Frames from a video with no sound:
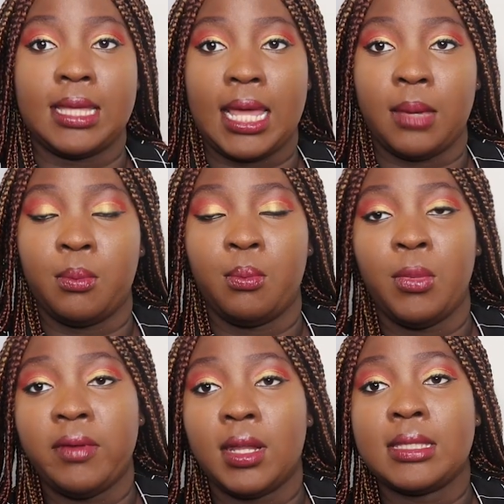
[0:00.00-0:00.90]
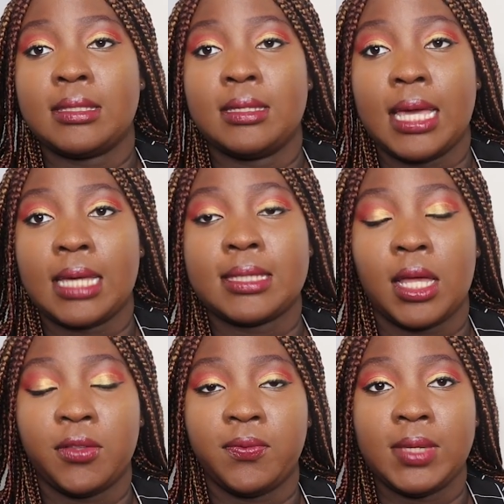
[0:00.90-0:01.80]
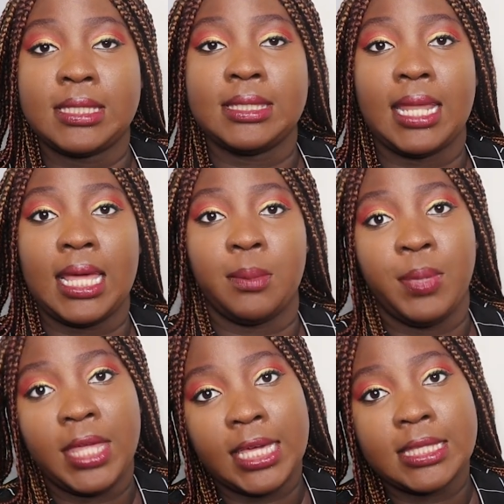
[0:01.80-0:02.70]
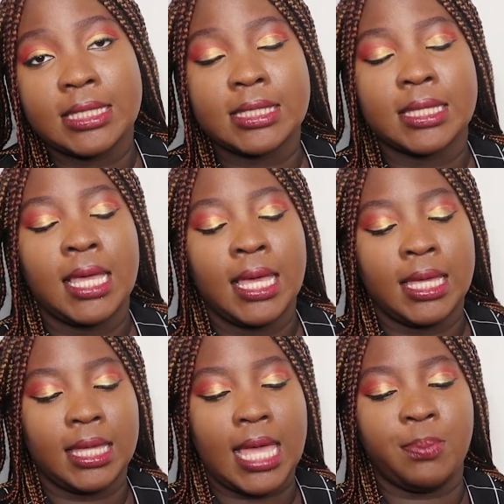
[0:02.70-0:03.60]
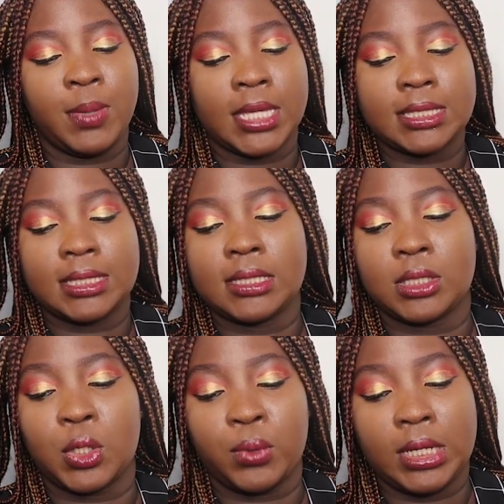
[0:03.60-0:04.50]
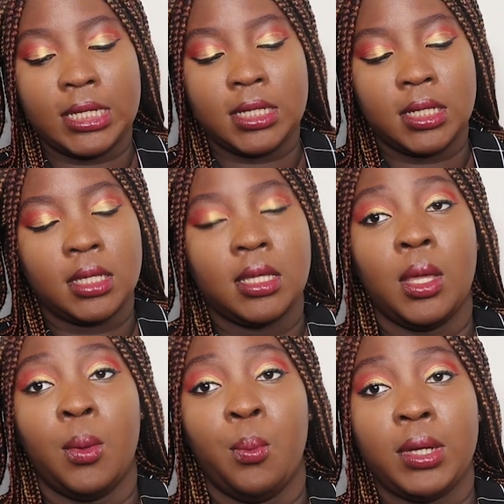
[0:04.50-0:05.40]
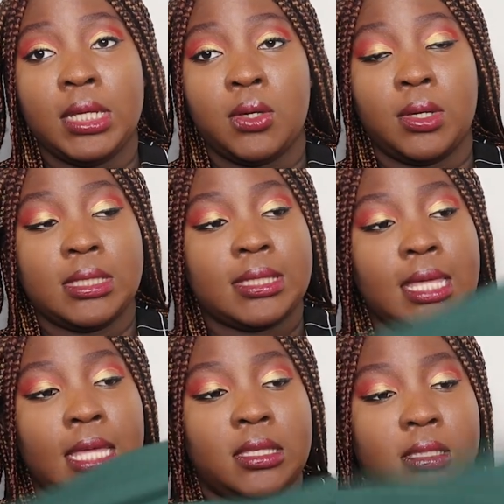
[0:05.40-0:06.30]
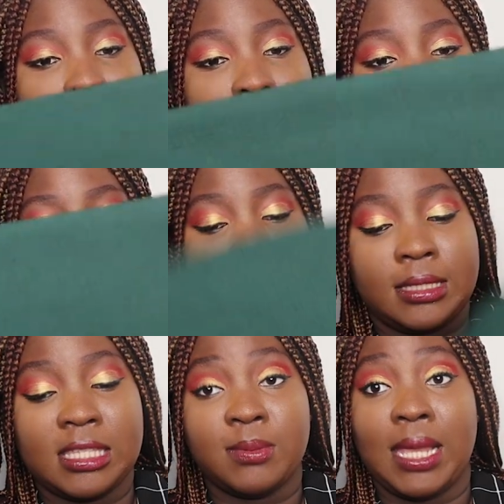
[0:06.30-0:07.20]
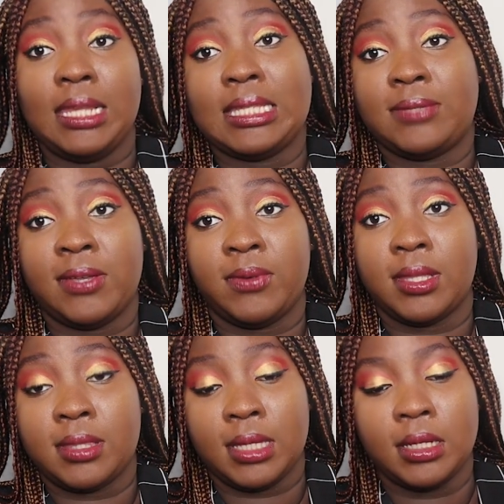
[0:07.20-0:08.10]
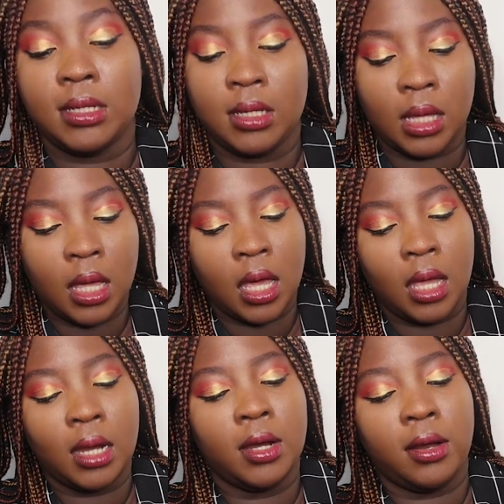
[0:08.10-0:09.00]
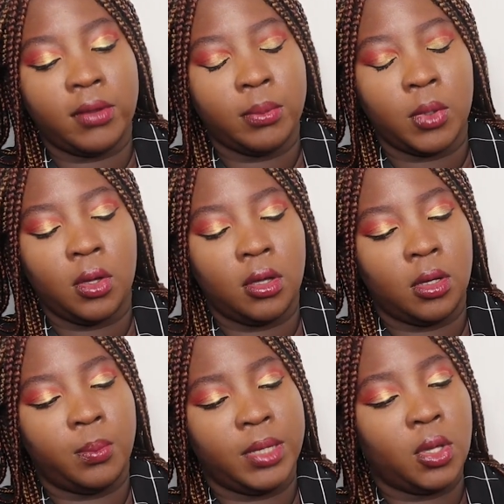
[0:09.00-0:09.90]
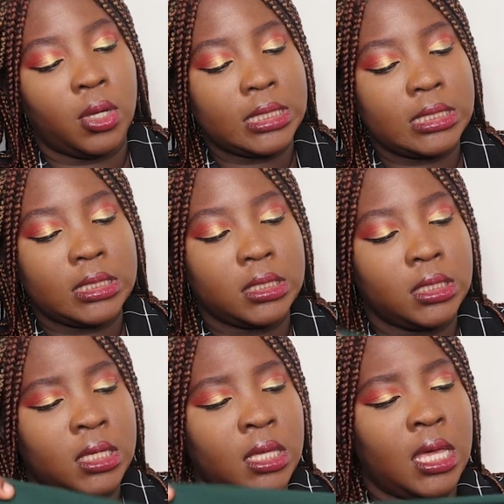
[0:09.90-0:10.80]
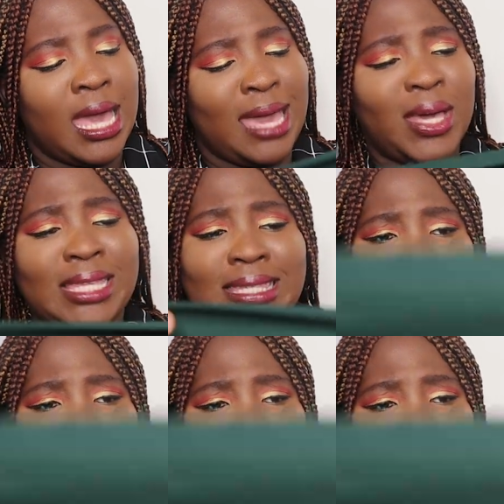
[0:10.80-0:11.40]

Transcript: Like, moving on to the next outfit that I picked. I picked this green bodycon skirt, guys. This is my least favorite thing from the haul because I got a